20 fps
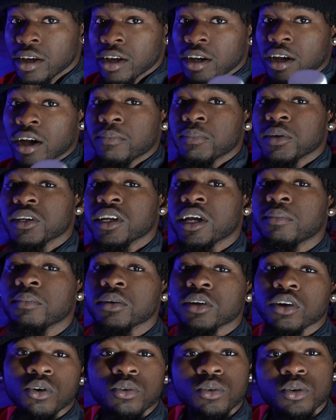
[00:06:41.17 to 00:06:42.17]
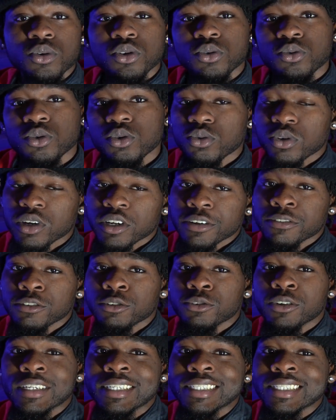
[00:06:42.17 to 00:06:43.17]
Comment down below, whoop the whoop, whatever
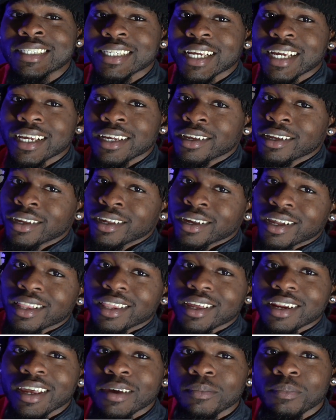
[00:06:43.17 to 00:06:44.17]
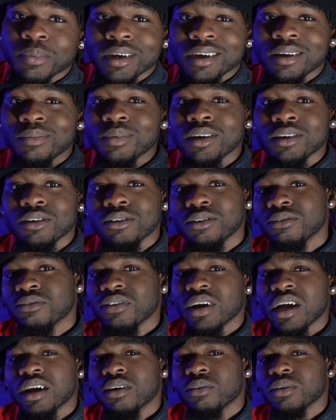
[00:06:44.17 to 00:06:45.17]
you want to say. Click that bell to be
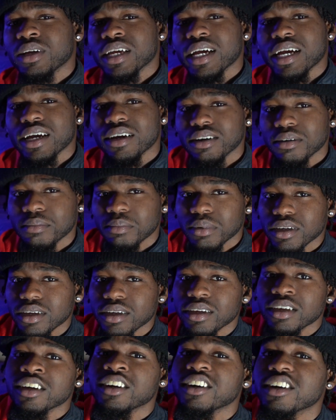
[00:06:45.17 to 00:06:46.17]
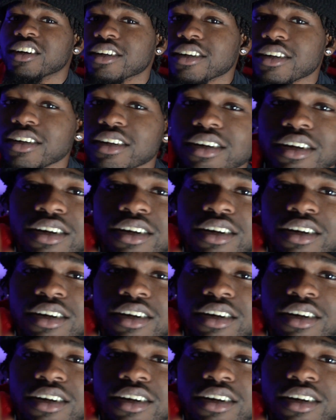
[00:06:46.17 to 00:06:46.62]
notified when we out, bitch. Grr.